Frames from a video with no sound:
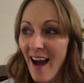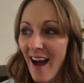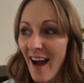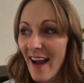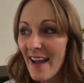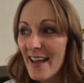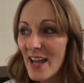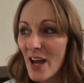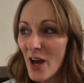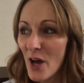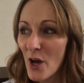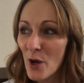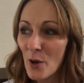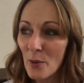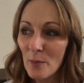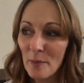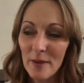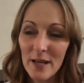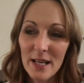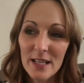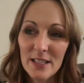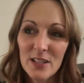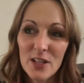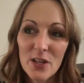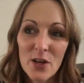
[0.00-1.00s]
I hope,
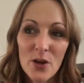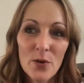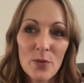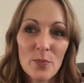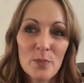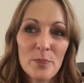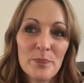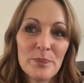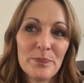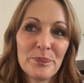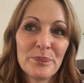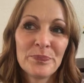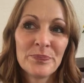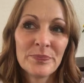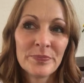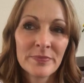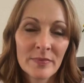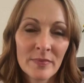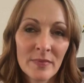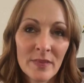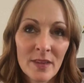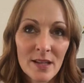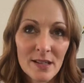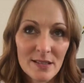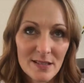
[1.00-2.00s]

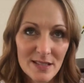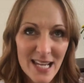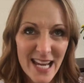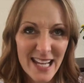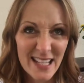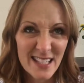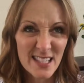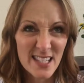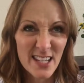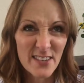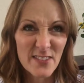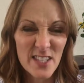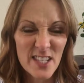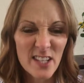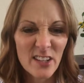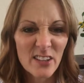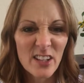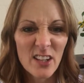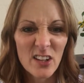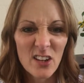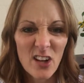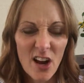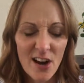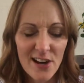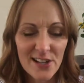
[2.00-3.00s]
tech stuff's a
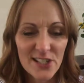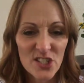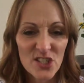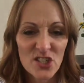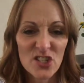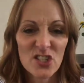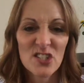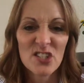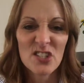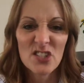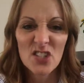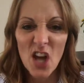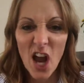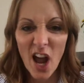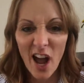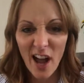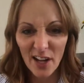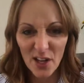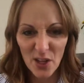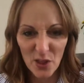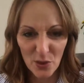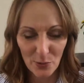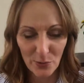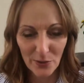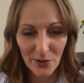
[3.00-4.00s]
little hard to just
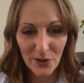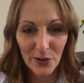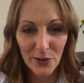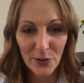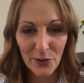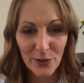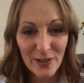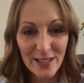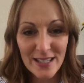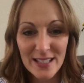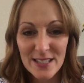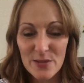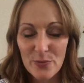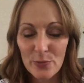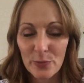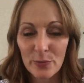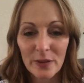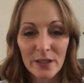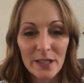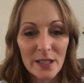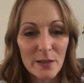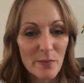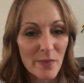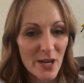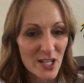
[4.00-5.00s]
talk through. It's
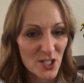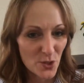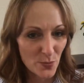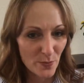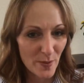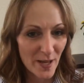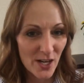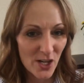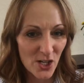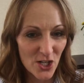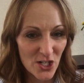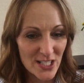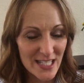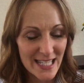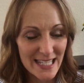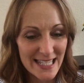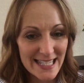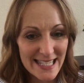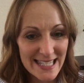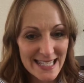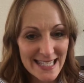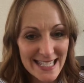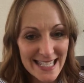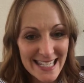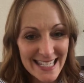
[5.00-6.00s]
really much better to
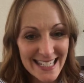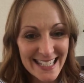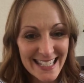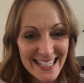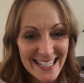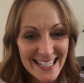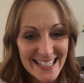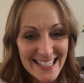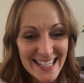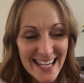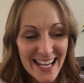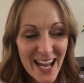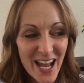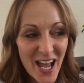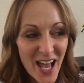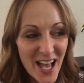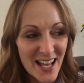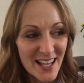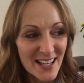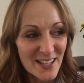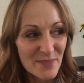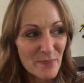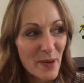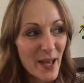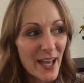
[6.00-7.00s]
see it.
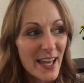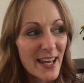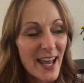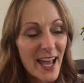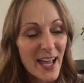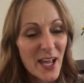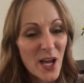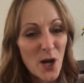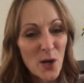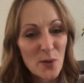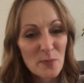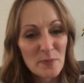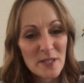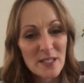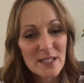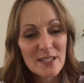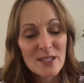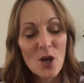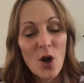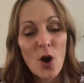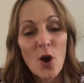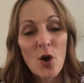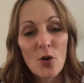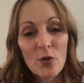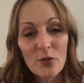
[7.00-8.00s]
But I hope this
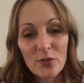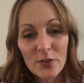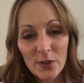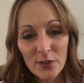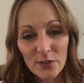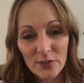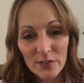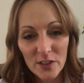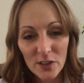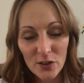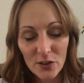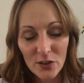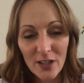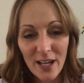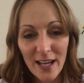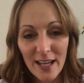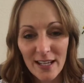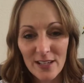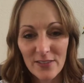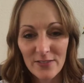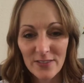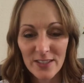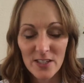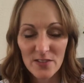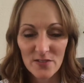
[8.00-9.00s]
overview
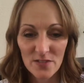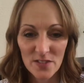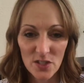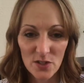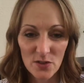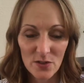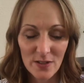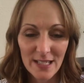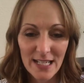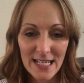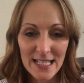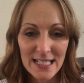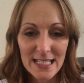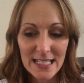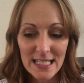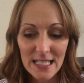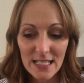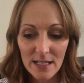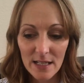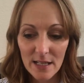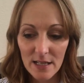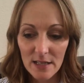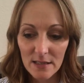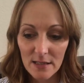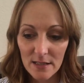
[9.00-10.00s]
kind of gives you an
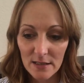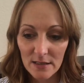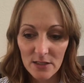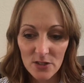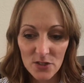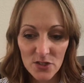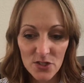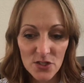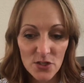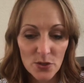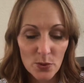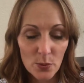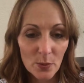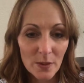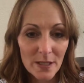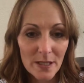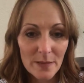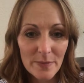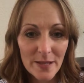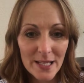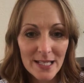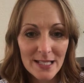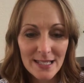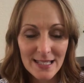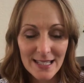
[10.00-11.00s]
idea that there's 3
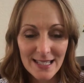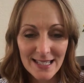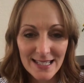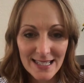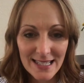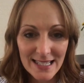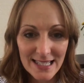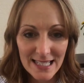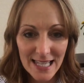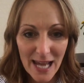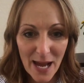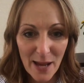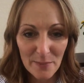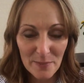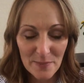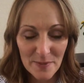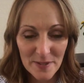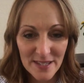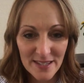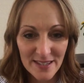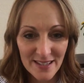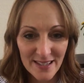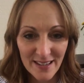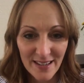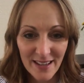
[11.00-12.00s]
basic
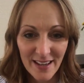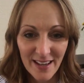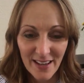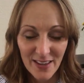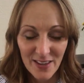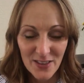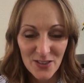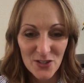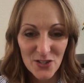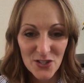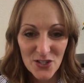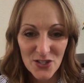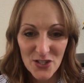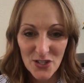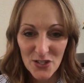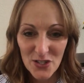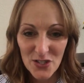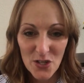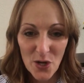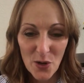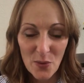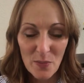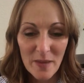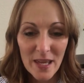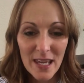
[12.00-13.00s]
steps. There's the
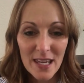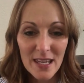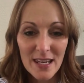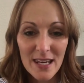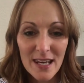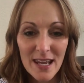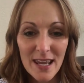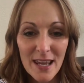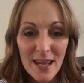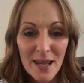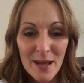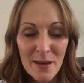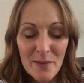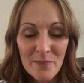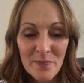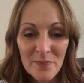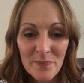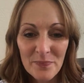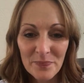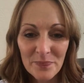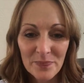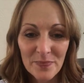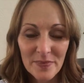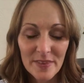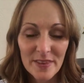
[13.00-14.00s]
domain
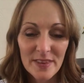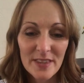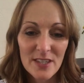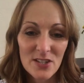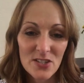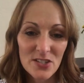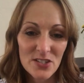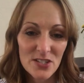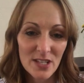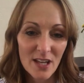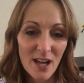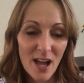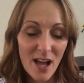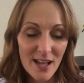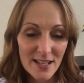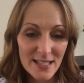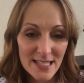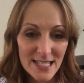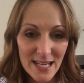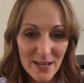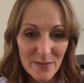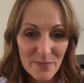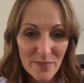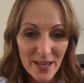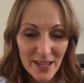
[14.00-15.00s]
name, there's the
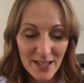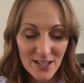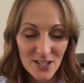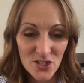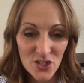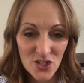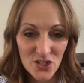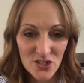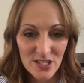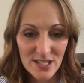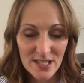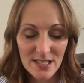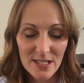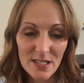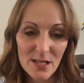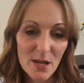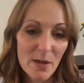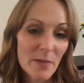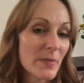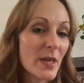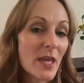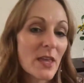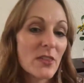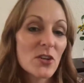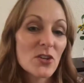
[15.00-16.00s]
content manager
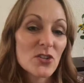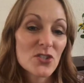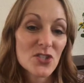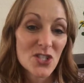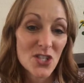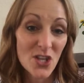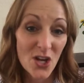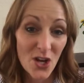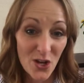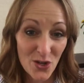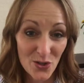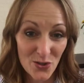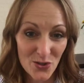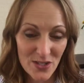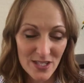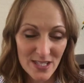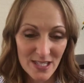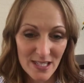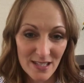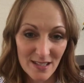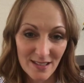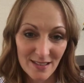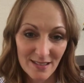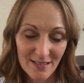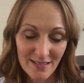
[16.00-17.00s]
system, and there's the
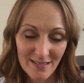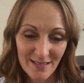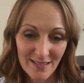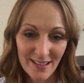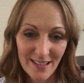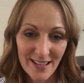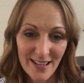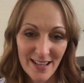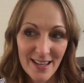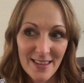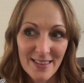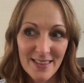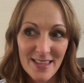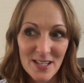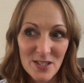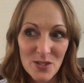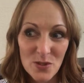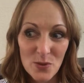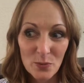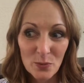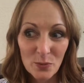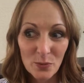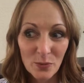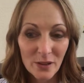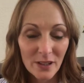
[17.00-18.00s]
hosting. That's
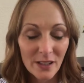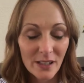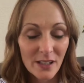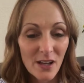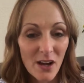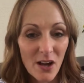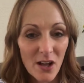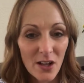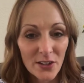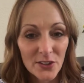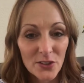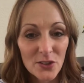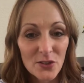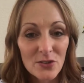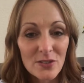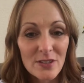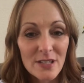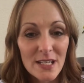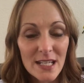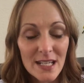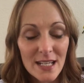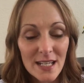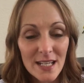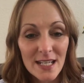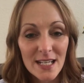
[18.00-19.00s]
really all you
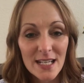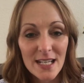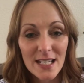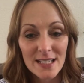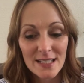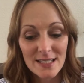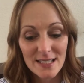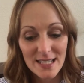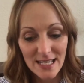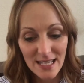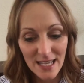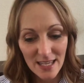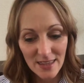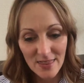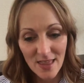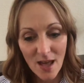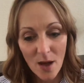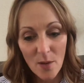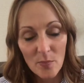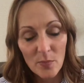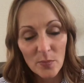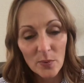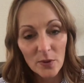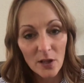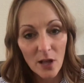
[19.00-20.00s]
need to get
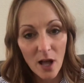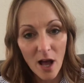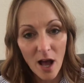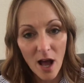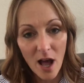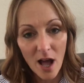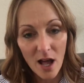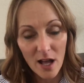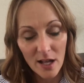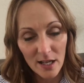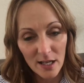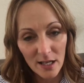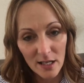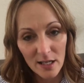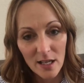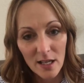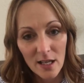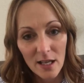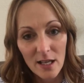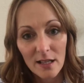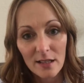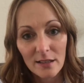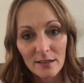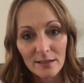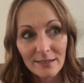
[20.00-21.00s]
that blog
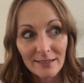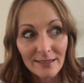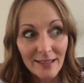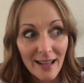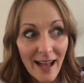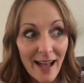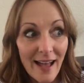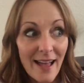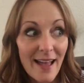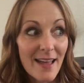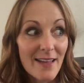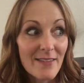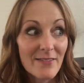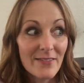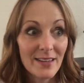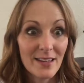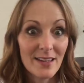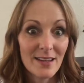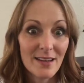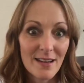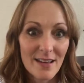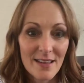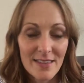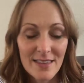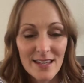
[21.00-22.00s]
live
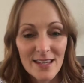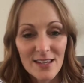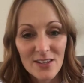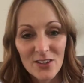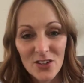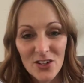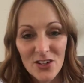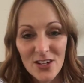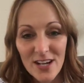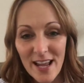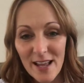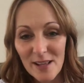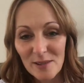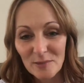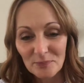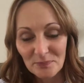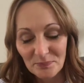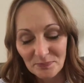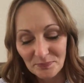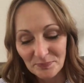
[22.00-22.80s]
and on the internet.